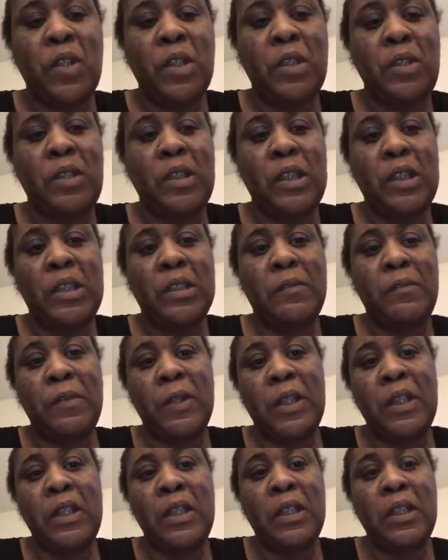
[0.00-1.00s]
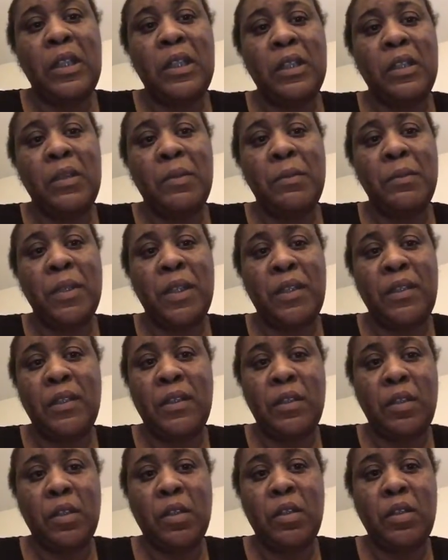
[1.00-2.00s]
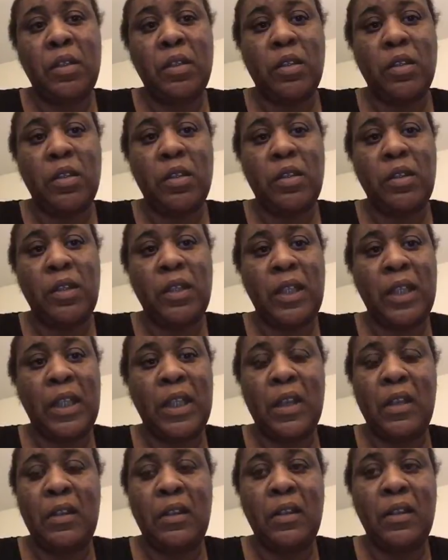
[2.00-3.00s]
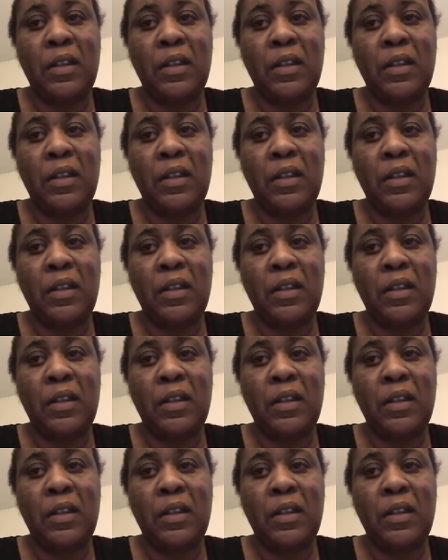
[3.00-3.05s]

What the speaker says: she defended my sister to the end.